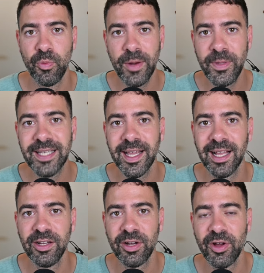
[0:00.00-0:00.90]
we take a
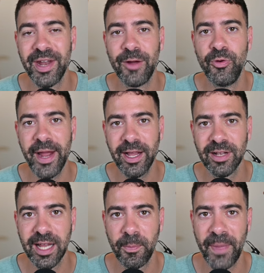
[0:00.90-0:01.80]
look on a
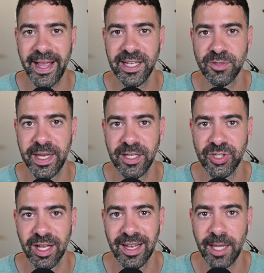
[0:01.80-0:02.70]
regular package manager
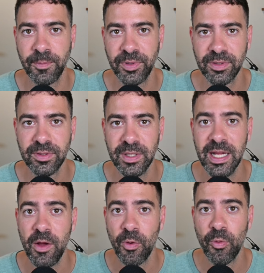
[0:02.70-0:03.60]
like Brew,
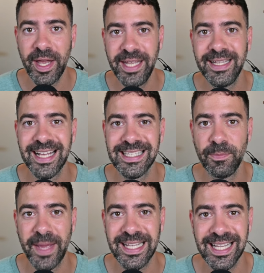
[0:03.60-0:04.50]
what it does, it
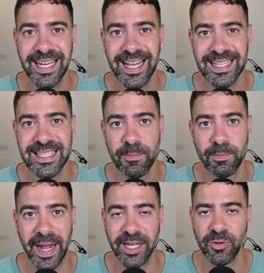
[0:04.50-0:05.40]
basically got some
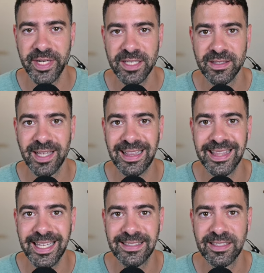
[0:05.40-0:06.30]
binaries that
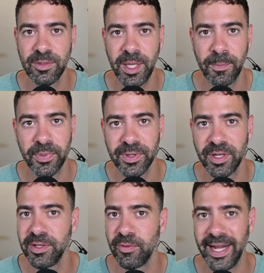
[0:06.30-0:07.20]
needs to be put on
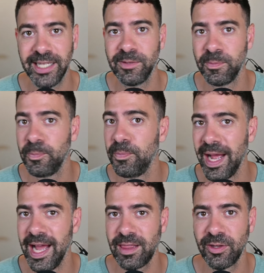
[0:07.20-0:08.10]
the right
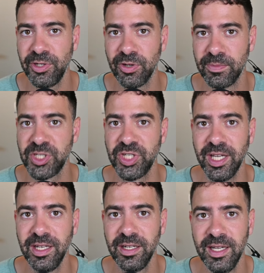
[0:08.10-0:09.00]
path on your
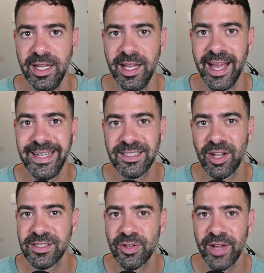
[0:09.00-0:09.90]
machine. And it's
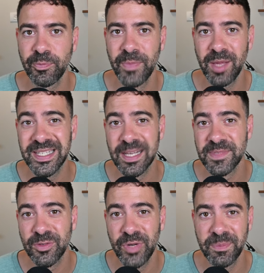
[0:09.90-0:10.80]
also got maybe some
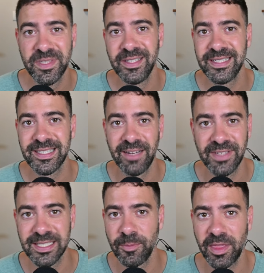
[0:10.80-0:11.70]
script to discover
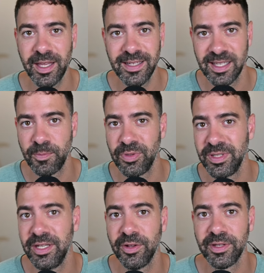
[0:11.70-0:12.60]
some things and put
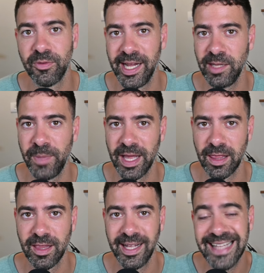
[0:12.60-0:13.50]
it on the right path.
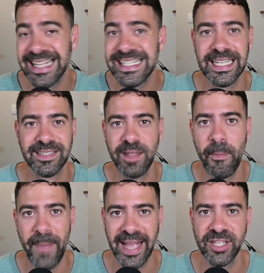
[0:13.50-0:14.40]
And that's it, the
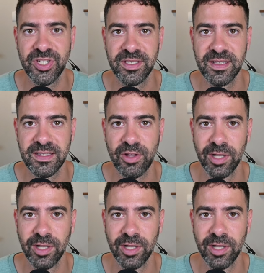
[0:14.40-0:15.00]
package is installed.